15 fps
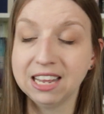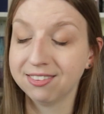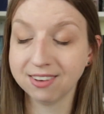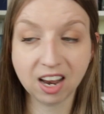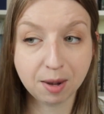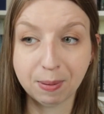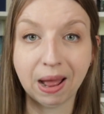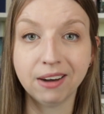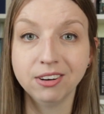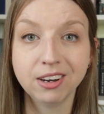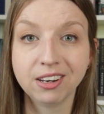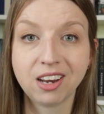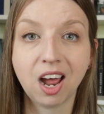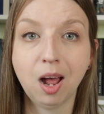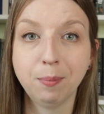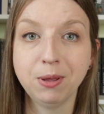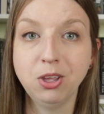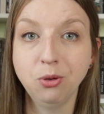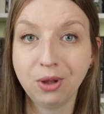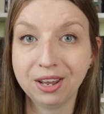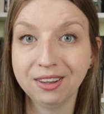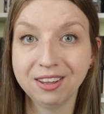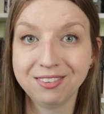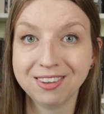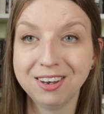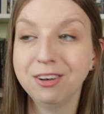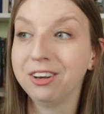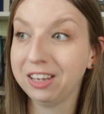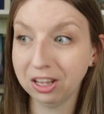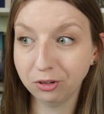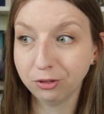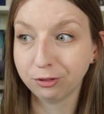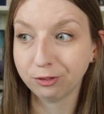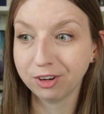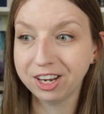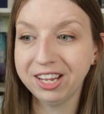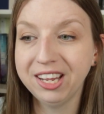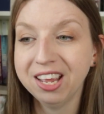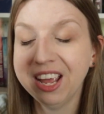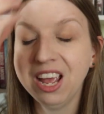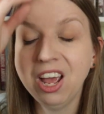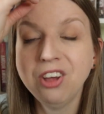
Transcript: It's not a pirated copy. You can listen guilt free.